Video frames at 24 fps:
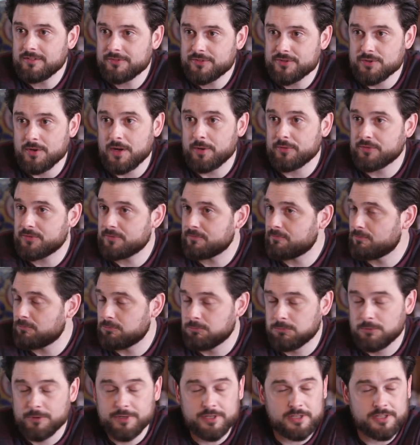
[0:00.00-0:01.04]
so I was
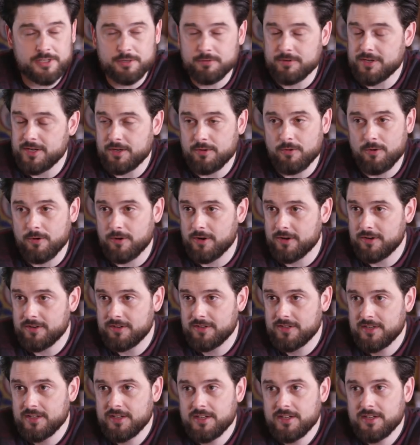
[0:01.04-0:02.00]
really greenhorn,